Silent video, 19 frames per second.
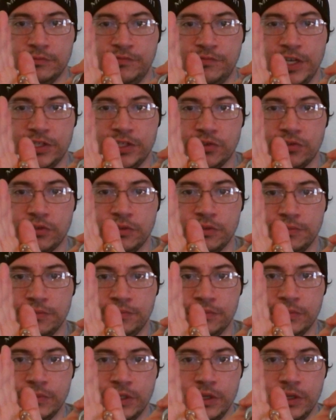vessel.
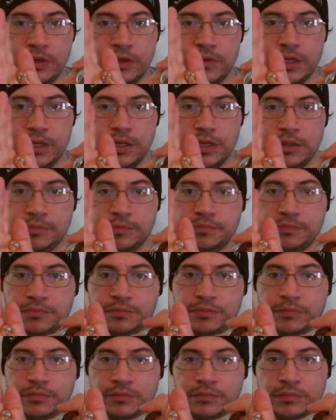You know,
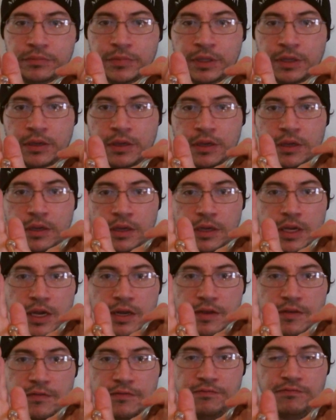
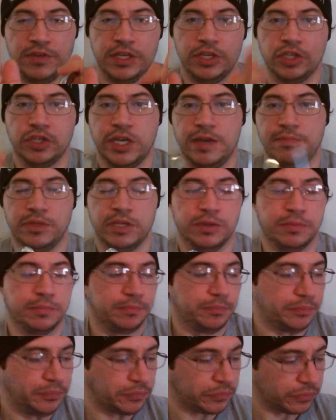kind of V-shaped.
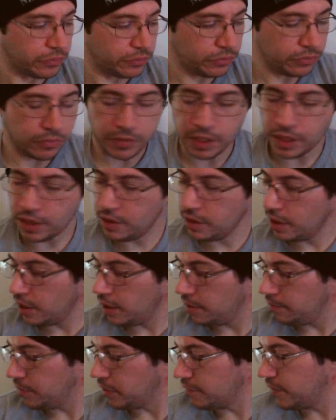
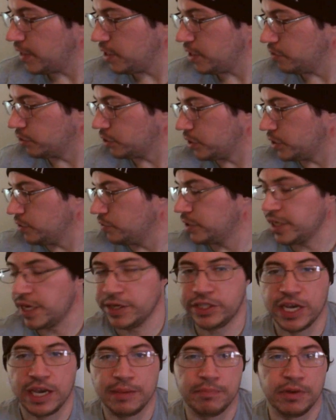I believe they usually use
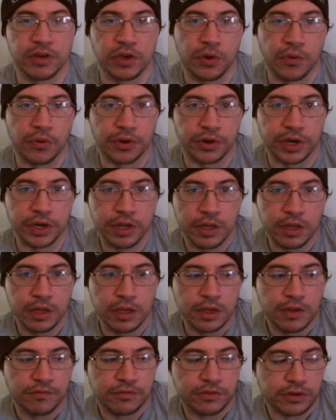that type of gourd
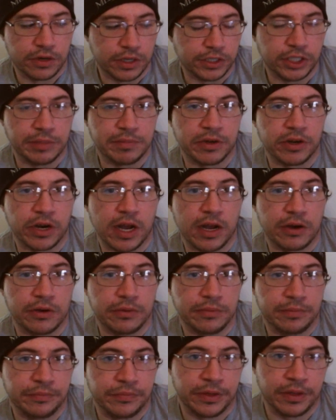for a
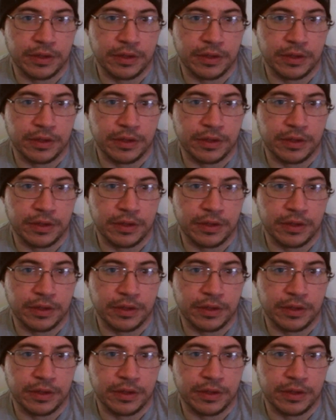chimarrão.